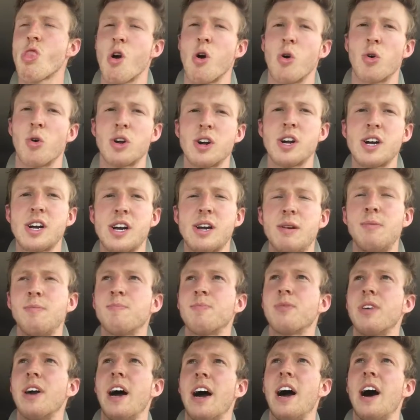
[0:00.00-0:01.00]
Okay,
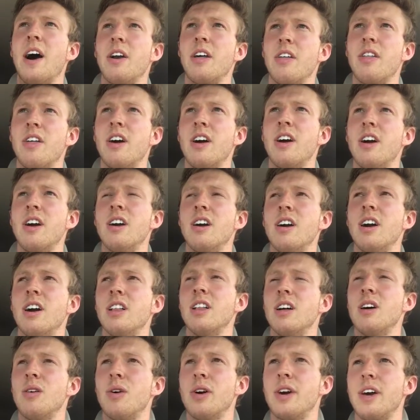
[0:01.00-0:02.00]
howdy there,
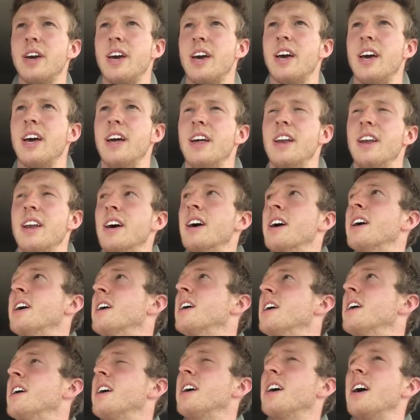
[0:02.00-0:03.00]
hello
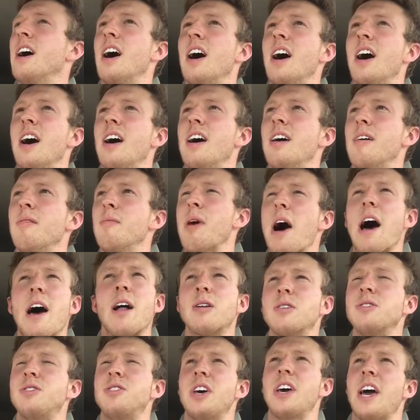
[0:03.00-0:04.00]
again. I
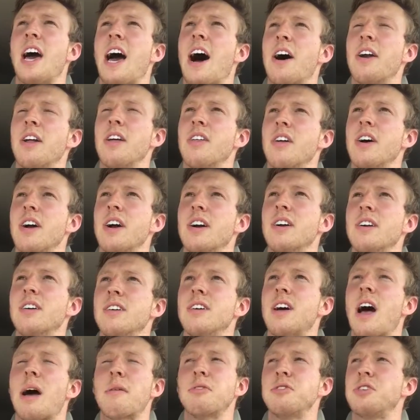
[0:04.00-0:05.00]
don't say howdy there,
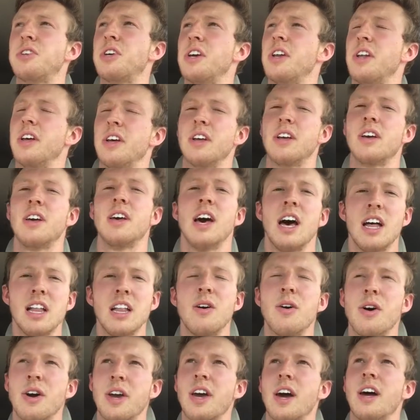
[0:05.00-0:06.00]
I'm just kidding.
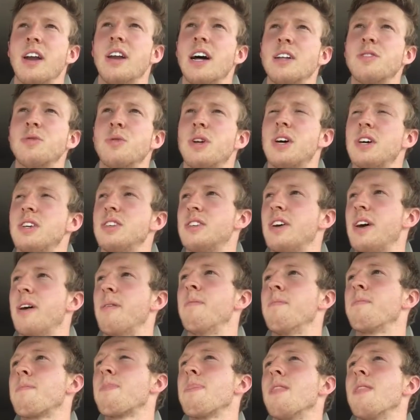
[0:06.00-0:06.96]
Hello again, that's what I say.